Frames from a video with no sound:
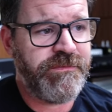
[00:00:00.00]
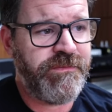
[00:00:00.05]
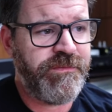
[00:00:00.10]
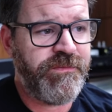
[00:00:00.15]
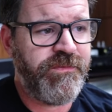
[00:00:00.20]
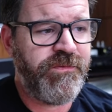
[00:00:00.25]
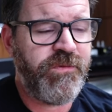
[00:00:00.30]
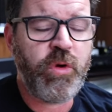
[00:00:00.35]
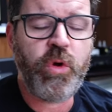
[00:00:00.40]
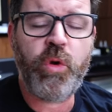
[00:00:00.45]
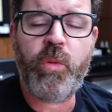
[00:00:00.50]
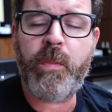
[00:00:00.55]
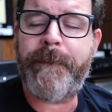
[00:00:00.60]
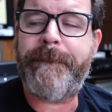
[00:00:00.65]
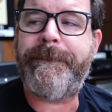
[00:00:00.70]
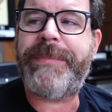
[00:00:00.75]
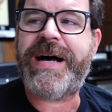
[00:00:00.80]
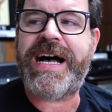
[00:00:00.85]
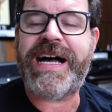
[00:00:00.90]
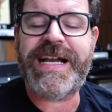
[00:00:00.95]
full
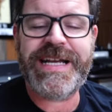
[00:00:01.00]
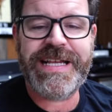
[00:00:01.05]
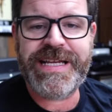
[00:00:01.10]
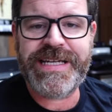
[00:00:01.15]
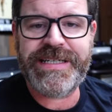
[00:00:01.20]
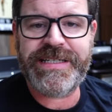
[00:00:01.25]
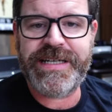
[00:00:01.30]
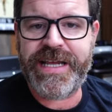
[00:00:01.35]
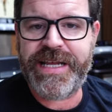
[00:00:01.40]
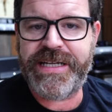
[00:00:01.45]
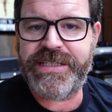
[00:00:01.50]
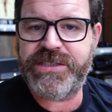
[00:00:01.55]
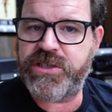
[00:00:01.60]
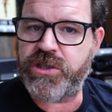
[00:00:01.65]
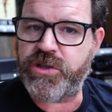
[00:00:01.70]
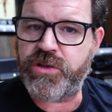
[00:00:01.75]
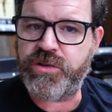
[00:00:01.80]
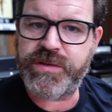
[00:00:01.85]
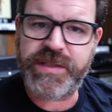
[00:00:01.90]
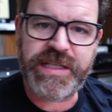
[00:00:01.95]
bodied nature,